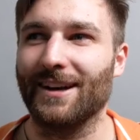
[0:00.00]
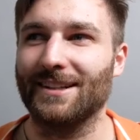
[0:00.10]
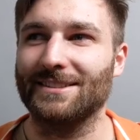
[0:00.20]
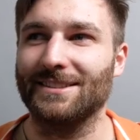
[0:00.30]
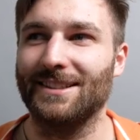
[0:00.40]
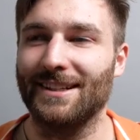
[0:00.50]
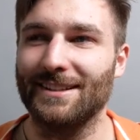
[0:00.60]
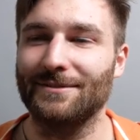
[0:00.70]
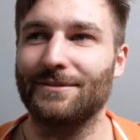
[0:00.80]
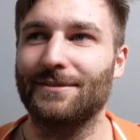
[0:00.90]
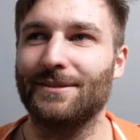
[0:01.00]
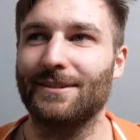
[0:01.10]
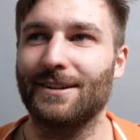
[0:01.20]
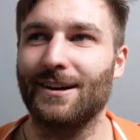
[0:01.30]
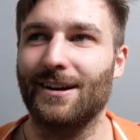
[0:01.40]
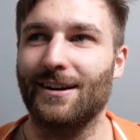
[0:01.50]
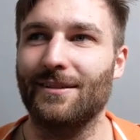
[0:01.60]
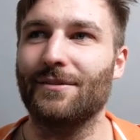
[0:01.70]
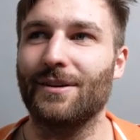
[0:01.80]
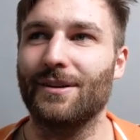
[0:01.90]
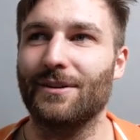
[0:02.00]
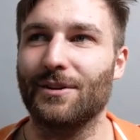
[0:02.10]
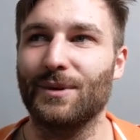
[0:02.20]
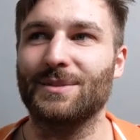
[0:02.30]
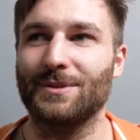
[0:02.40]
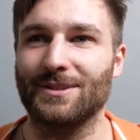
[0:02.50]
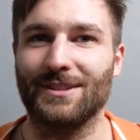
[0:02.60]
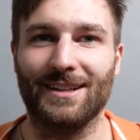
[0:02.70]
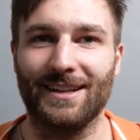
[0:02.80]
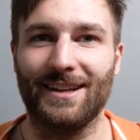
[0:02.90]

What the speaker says: actually of the whispers on that